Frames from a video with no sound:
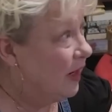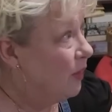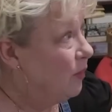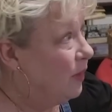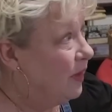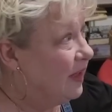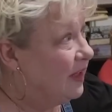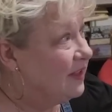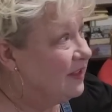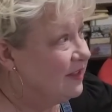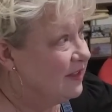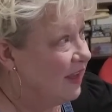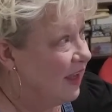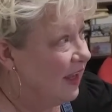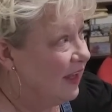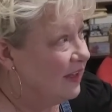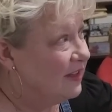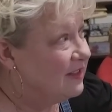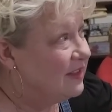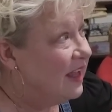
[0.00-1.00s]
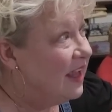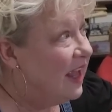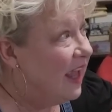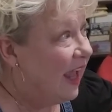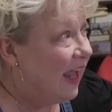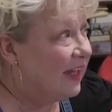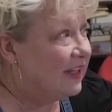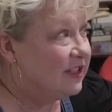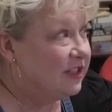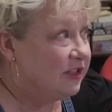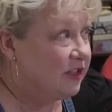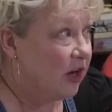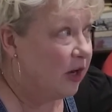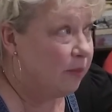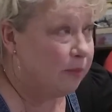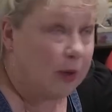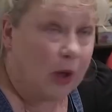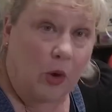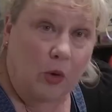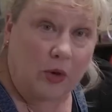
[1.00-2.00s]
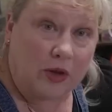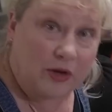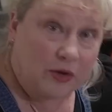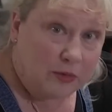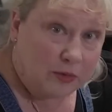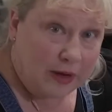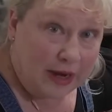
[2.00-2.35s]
there with his sons mm-hmm. and to start poking